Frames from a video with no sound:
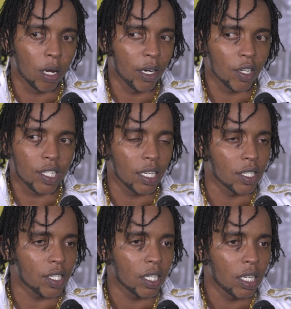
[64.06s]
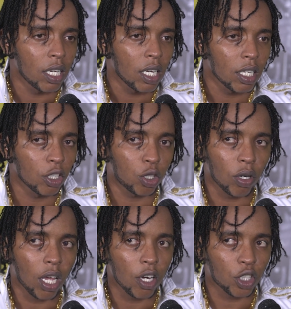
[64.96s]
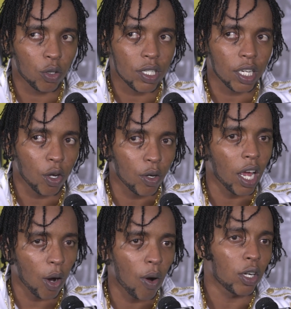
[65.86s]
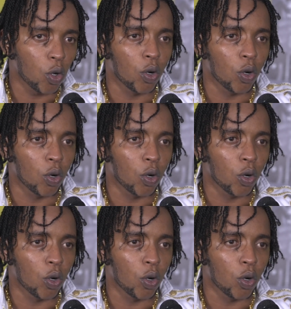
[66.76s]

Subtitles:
it doesn't make no sense. The show can show say, yo, you're yeah, going